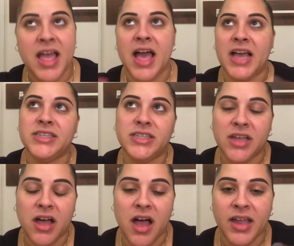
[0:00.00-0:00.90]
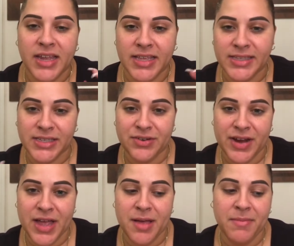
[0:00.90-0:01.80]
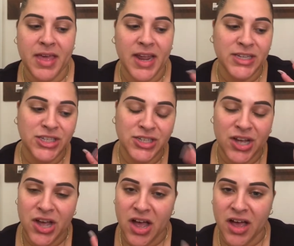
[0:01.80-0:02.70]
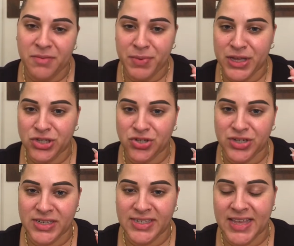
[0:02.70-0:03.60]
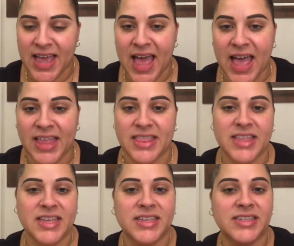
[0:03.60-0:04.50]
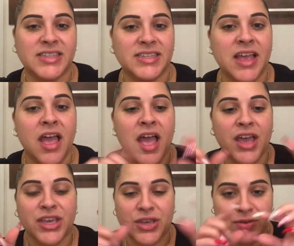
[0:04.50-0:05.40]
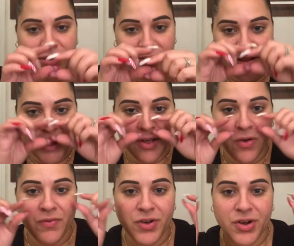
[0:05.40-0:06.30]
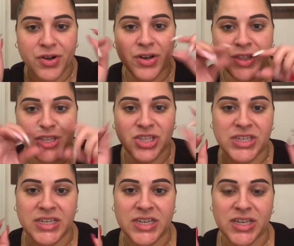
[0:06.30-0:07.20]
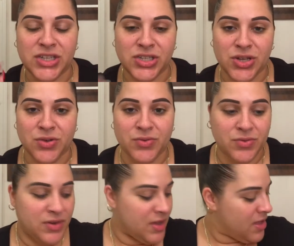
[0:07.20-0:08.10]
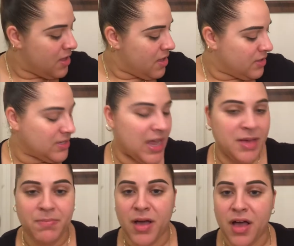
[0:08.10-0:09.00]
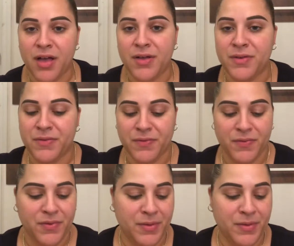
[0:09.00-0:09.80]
I saw on Instagram and I saw on Pinterest they had this cute little like over the cheek zone type of,